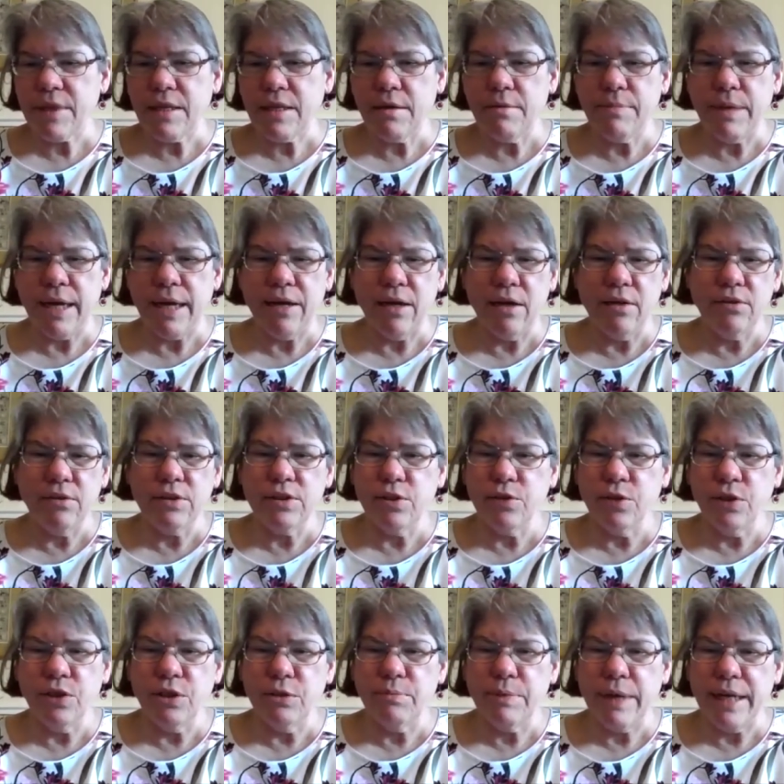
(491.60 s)
about
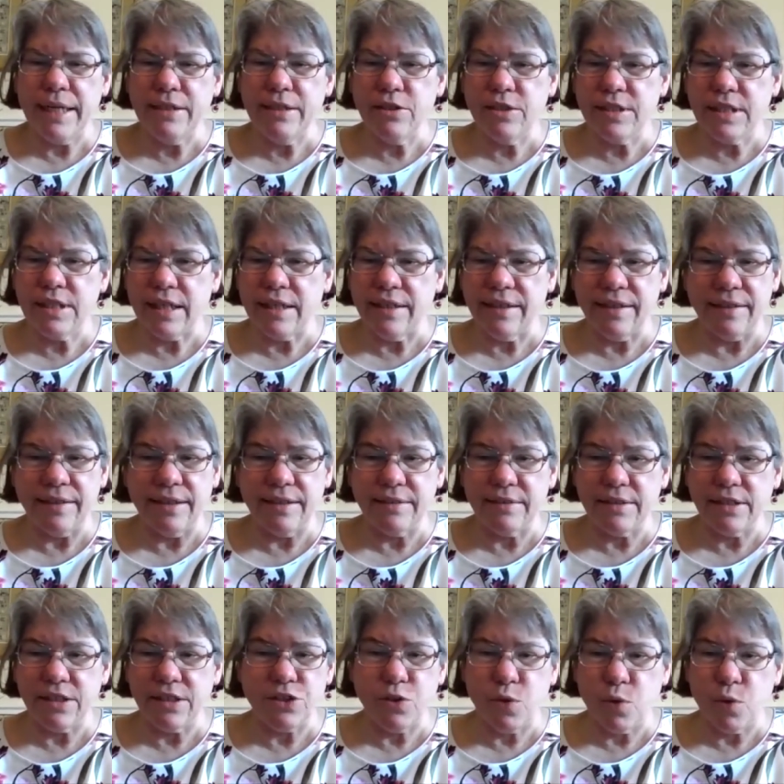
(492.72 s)
200 pages in, and
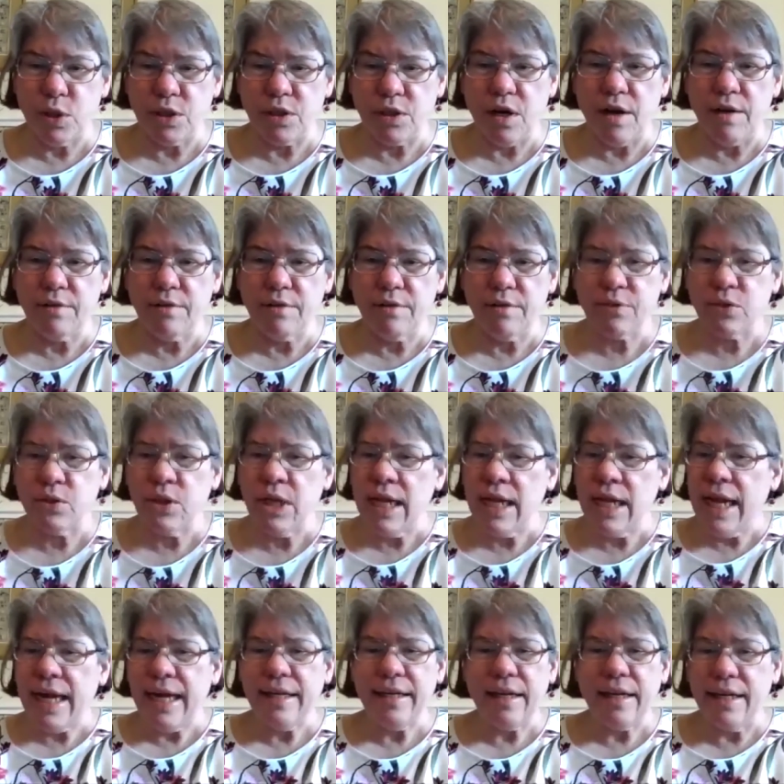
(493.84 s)
it's a short novel.
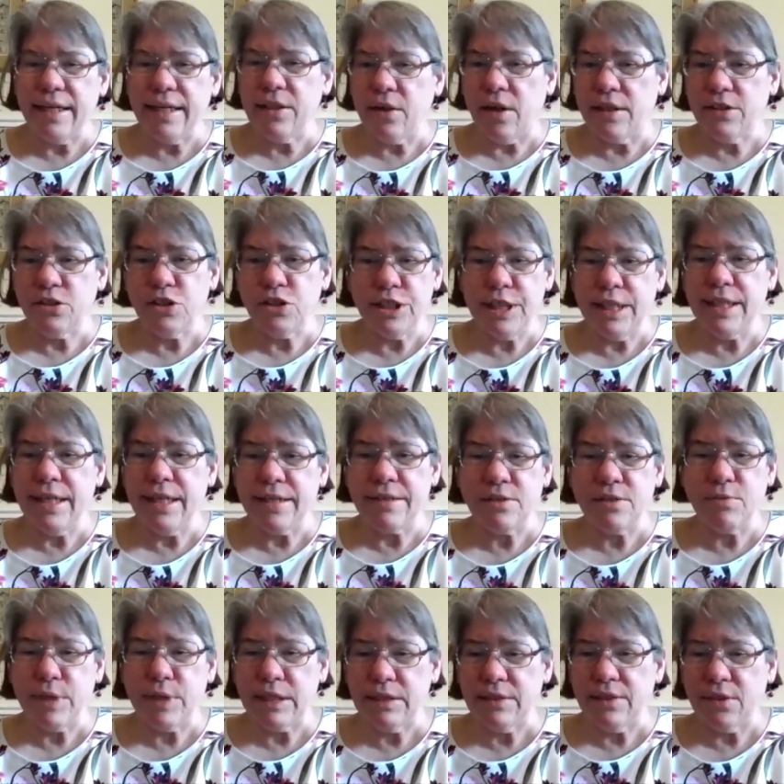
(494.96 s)
And I thought, she
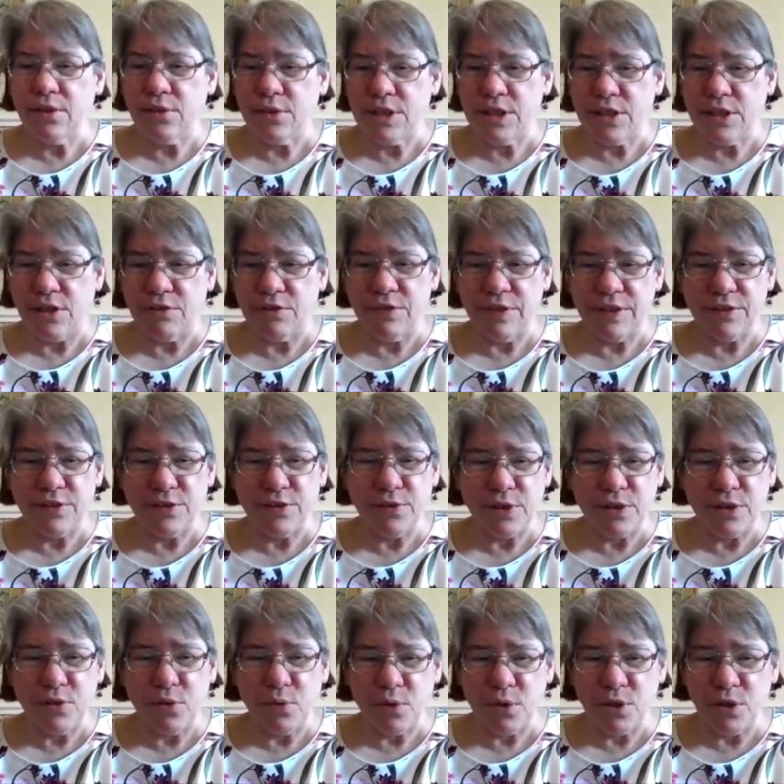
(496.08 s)
has written herself into a
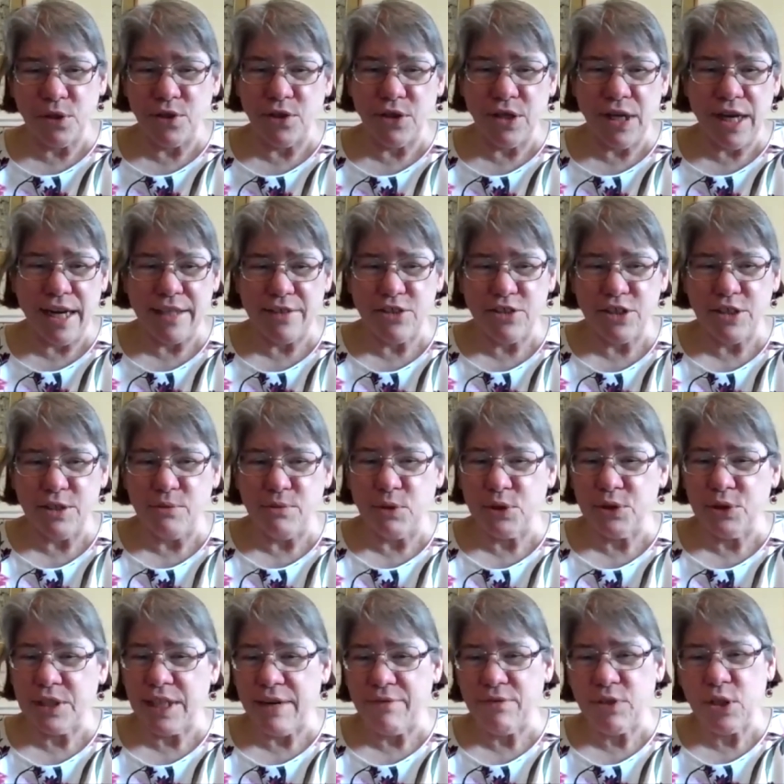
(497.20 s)
corner and she will
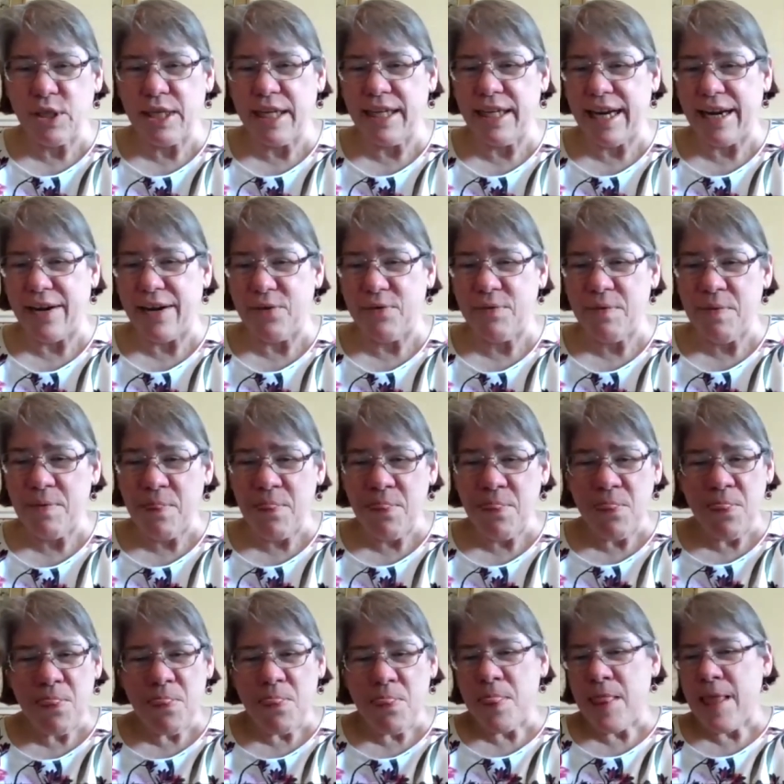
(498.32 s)
never get out.
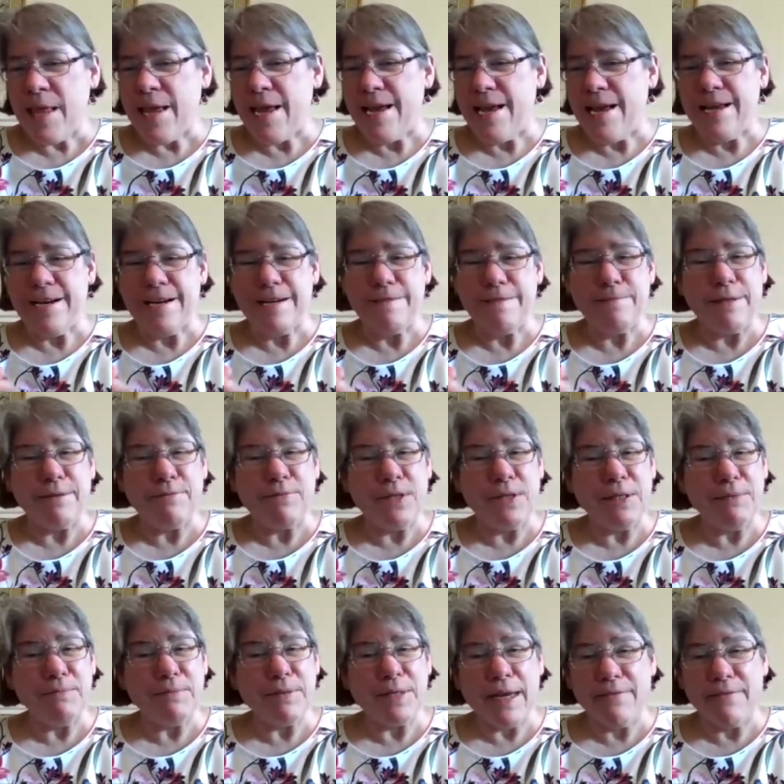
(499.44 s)
And I'm like,
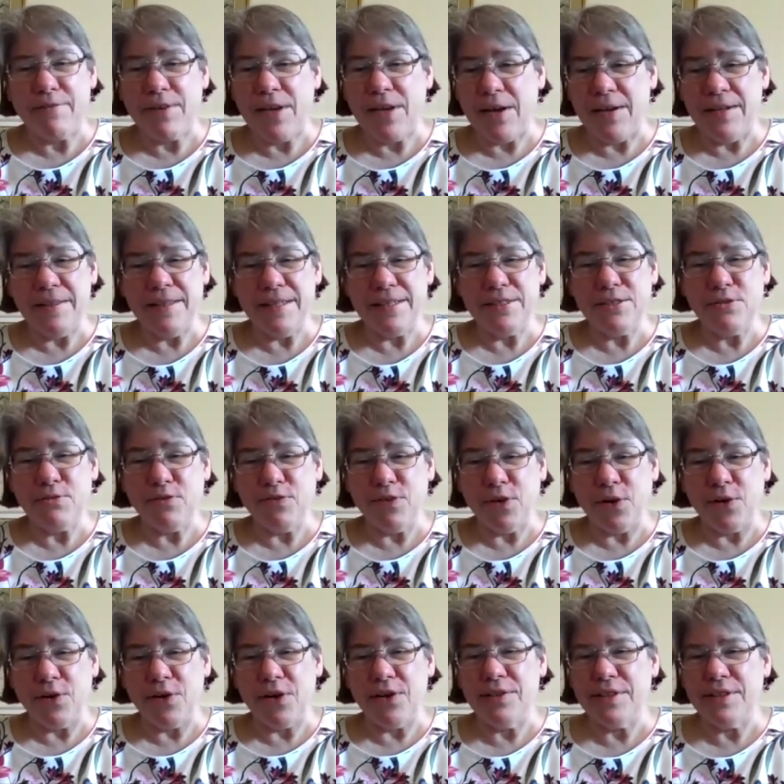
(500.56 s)
well, but I've gone this
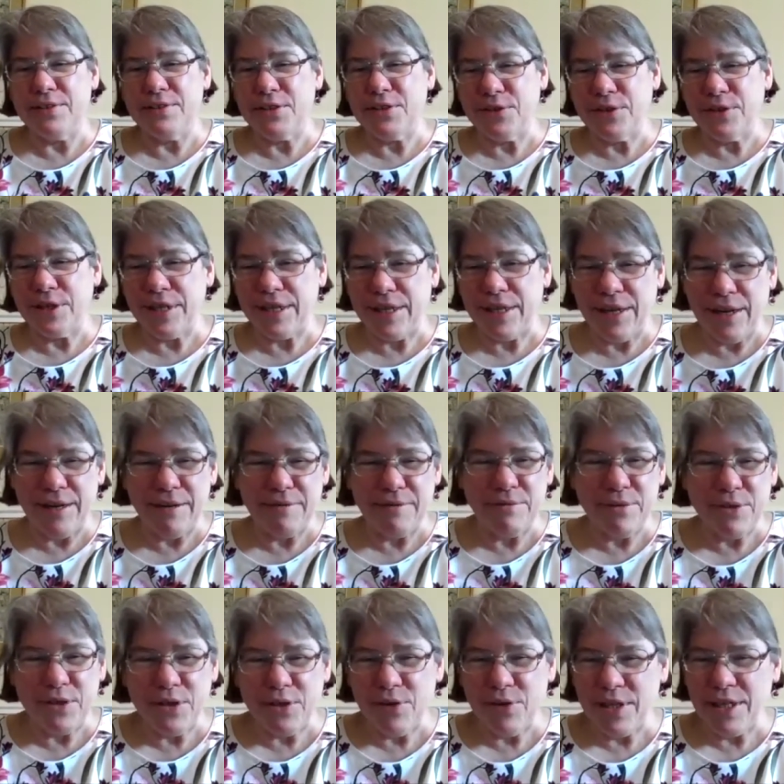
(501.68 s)
far on the journey, I'm
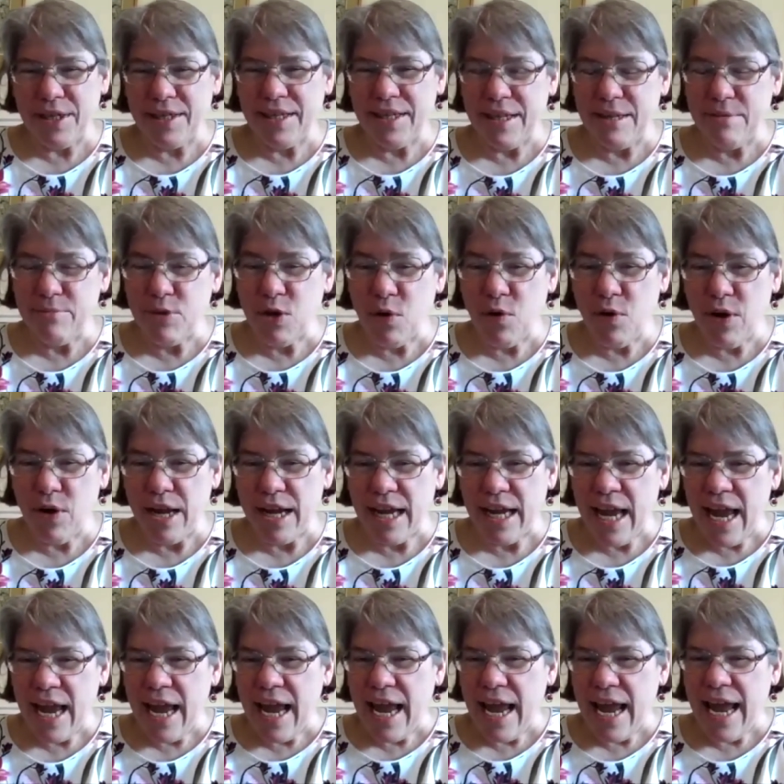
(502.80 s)
going to keep going.
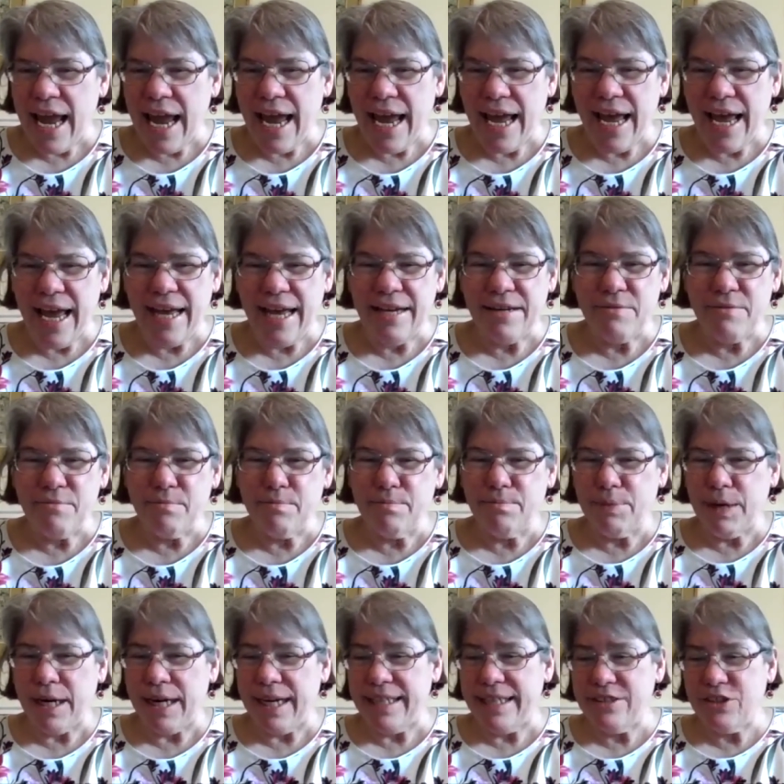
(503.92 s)
And
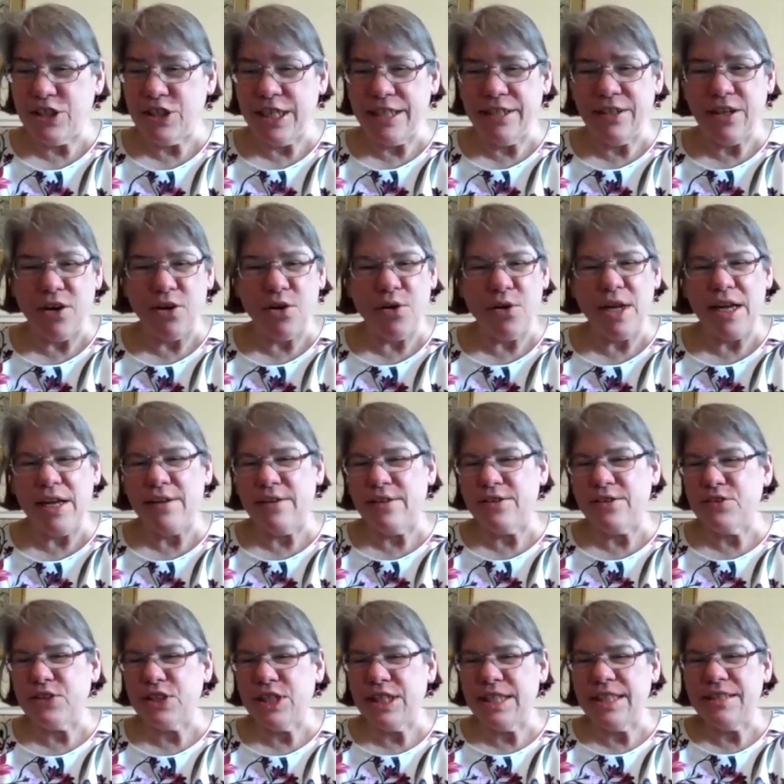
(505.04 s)
by jingo, if
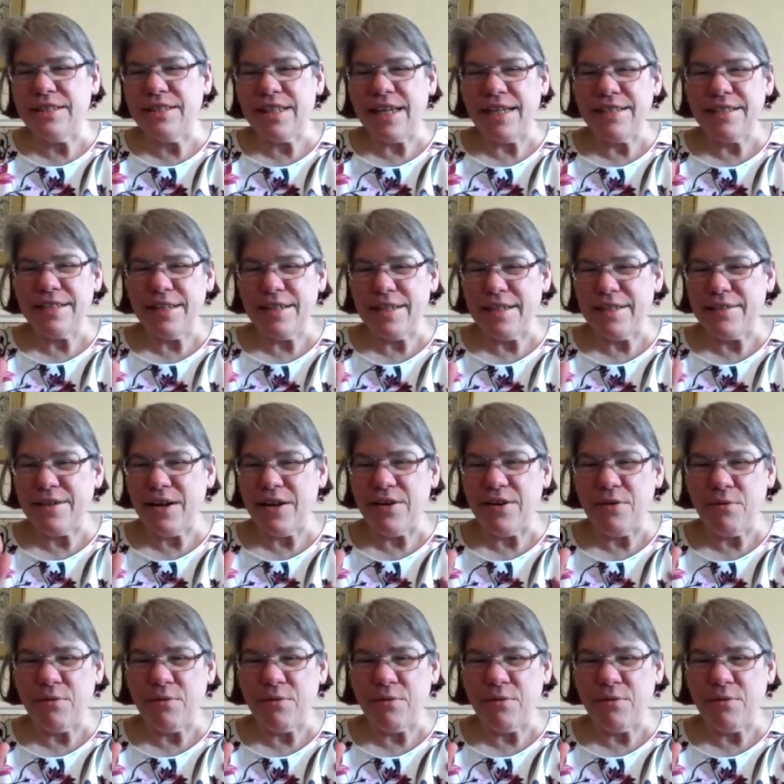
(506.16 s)
she doesn't